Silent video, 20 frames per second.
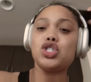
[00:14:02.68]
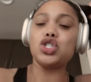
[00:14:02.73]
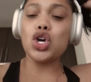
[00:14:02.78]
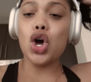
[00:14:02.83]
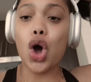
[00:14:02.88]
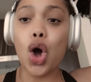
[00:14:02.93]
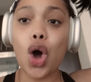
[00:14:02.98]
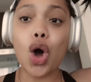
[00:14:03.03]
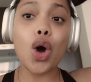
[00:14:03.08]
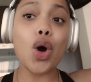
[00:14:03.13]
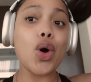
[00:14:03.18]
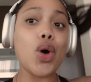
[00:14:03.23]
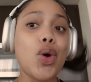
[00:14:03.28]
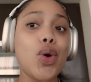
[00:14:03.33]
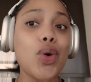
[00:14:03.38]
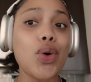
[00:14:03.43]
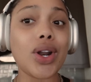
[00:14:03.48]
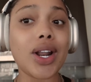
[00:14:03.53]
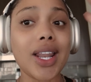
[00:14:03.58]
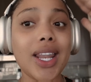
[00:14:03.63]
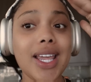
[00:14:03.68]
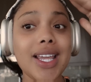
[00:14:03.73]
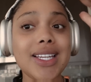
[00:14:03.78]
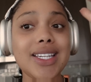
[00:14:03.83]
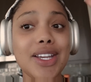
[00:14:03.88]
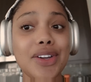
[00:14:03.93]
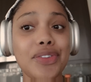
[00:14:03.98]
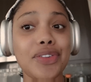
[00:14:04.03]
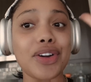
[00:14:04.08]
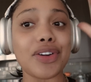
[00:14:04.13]
totally
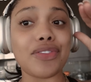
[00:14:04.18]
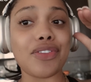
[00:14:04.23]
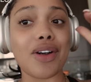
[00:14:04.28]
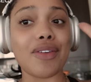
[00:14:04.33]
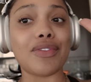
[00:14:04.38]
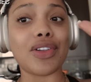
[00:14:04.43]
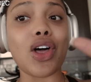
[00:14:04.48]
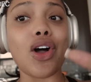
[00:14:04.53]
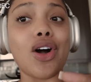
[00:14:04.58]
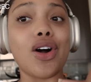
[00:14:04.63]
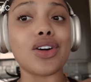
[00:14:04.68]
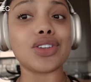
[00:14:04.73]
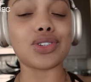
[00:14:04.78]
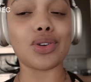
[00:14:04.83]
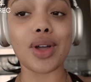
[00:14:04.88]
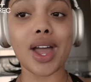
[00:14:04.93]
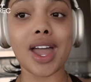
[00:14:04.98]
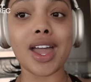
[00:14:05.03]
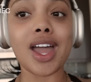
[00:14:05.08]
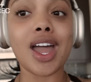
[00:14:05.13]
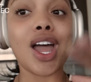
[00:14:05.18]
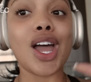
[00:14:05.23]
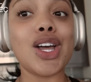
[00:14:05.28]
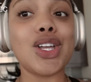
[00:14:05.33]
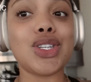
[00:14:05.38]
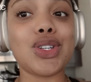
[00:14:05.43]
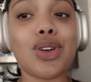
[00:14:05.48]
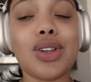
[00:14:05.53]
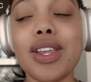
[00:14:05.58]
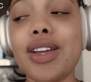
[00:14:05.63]
different from vlogs, okay?
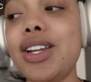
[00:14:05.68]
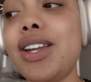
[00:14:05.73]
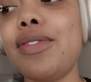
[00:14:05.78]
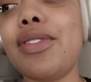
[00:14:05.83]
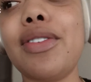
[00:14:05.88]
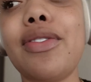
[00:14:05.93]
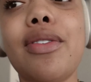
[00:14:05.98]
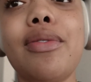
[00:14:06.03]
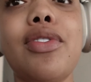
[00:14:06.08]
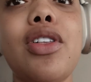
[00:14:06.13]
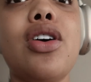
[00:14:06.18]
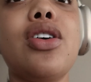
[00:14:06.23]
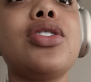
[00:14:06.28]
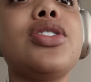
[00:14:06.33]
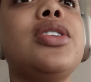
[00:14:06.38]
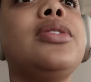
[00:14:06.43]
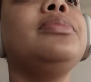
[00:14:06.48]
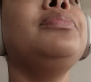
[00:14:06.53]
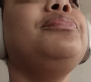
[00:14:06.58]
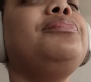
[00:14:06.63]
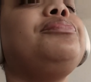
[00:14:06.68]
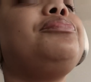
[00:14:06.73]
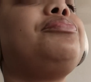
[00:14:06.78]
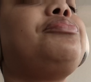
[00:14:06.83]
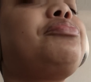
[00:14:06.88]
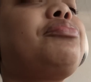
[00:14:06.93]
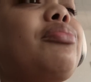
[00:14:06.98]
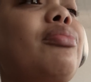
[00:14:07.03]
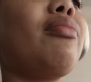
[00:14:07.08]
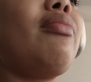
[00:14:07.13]
Totally different from vlogs.
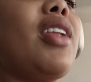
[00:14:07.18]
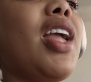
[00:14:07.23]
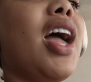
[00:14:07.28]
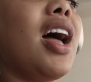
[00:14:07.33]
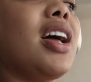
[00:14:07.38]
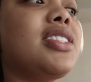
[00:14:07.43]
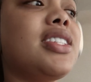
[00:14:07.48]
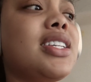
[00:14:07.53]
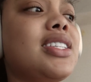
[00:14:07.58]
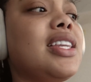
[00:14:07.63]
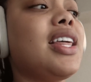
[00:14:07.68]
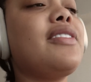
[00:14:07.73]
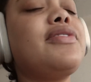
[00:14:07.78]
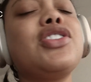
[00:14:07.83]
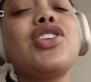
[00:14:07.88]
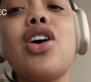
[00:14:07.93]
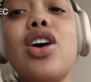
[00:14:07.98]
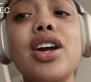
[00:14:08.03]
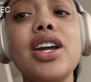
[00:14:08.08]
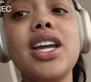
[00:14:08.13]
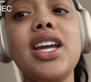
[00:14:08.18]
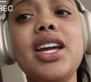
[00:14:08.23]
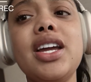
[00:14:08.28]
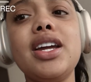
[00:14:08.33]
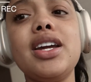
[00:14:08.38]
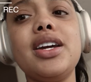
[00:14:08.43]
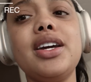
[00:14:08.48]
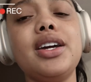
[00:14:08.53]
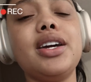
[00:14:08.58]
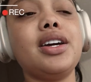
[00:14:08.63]
I just left
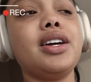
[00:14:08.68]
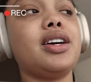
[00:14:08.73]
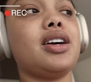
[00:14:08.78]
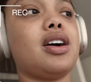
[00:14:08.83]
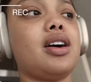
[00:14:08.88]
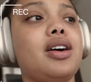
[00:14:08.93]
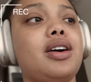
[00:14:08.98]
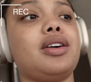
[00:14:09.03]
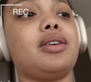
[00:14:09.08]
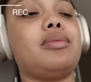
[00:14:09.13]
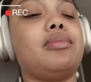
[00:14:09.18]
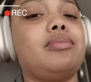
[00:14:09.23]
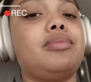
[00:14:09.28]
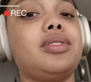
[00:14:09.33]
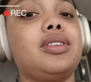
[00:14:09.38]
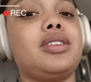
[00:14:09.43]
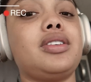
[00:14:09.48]
Target. And